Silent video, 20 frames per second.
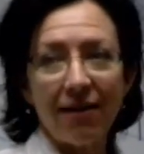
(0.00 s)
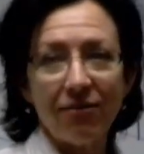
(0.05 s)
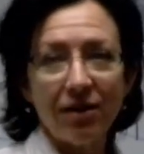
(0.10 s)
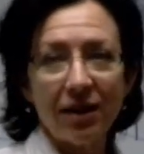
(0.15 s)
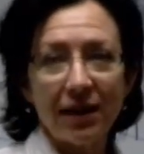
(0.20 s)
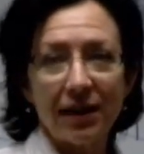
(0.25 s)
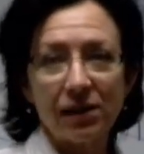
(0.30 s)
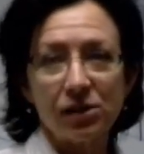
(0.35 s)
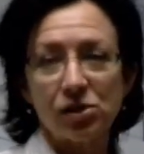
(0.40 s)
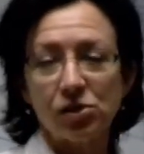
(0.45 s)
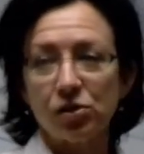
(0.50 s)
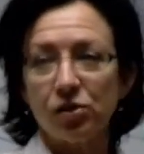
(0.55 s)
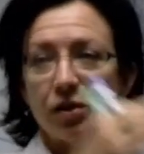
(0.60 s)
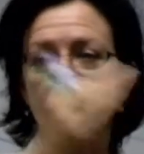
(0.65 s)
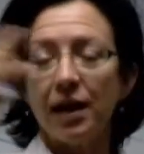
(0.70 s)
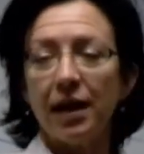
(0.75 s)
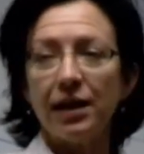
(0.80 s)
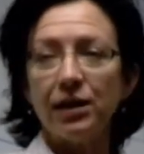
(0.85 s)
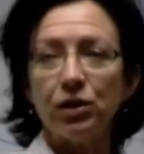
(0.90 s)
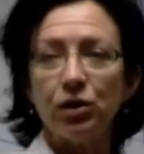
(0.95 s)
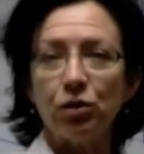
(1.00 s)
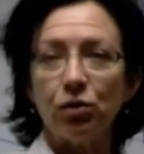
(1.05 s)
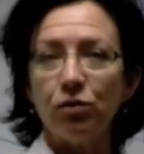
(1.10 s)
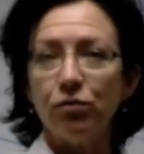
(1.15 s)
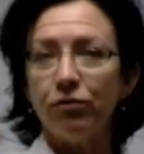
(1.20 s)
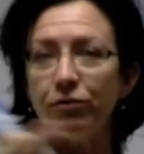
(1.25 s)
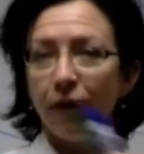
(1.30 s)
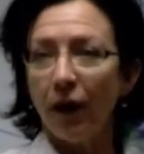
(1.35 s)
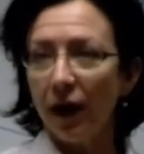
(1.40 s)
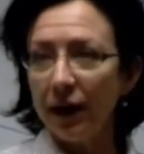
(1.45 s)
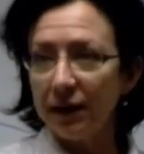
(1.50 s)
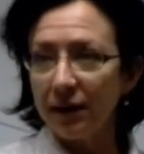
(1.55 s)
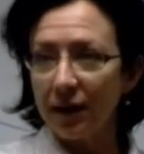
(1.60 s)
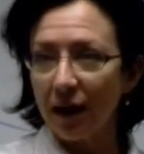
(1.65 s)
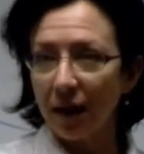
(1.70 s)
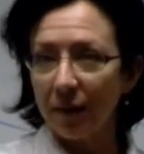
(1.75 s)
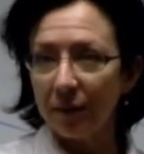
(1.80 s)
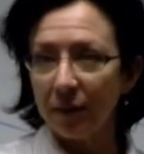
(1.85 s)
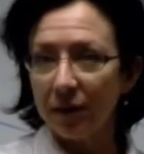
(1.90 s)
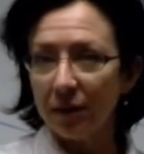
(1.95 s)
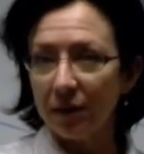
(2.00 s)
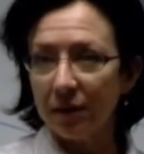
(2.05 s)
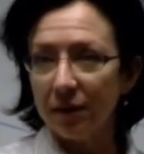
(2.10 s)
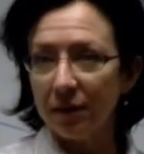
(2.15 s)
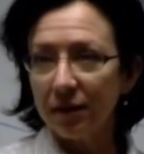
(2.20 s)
have an answer and you'll find them.